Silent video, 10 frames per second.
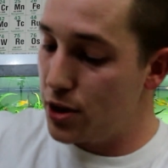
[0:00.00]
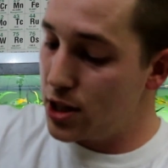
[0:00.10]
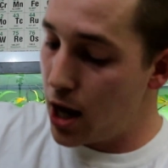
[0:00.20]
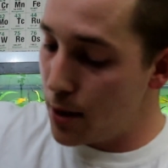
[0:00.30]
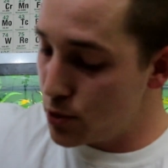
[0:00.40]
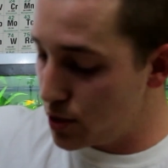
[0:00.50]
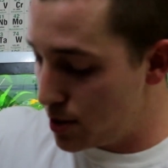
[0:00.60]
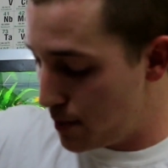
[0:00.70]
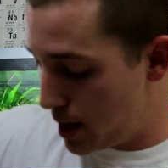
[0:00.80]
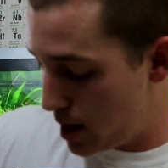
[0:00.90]
This comes with
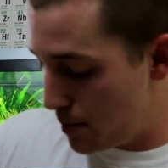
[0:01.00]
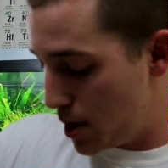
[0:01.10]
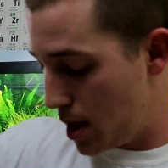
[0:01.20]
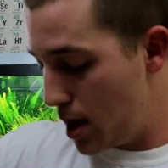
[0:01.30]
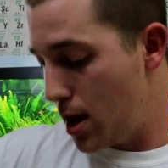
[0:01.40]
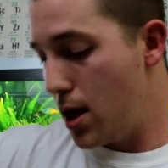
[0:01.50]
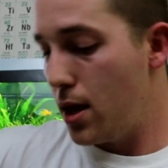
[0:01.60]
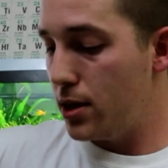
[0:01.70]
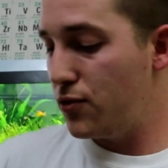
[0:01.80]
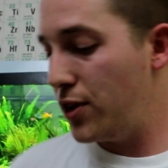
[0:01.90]
some media, but
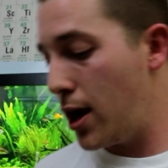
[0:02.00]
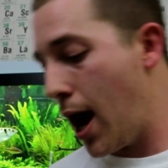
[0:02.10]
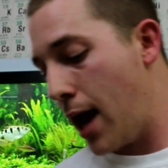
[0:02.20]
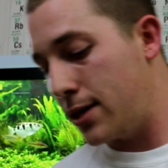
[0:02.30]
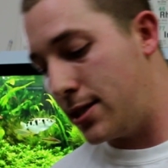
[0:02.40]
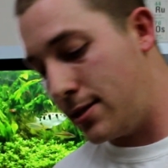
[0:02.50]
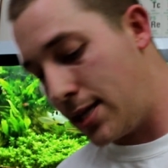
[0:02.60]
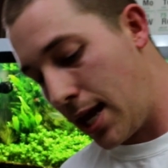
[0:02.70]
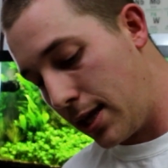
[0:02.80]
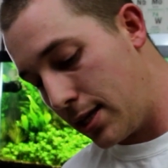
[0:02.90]
let's figure out how to
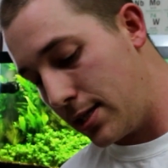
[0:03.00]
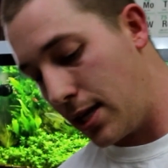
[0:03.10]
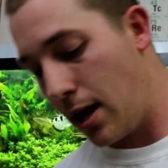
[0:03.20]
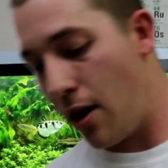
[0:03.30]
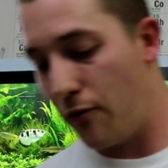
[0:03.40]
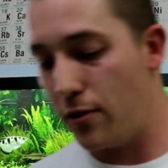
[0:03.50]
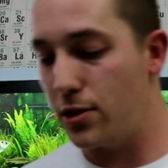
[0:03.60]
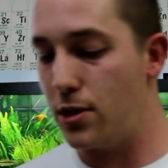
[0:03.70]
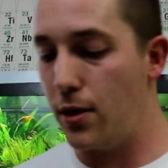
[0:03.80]
take this thing off first.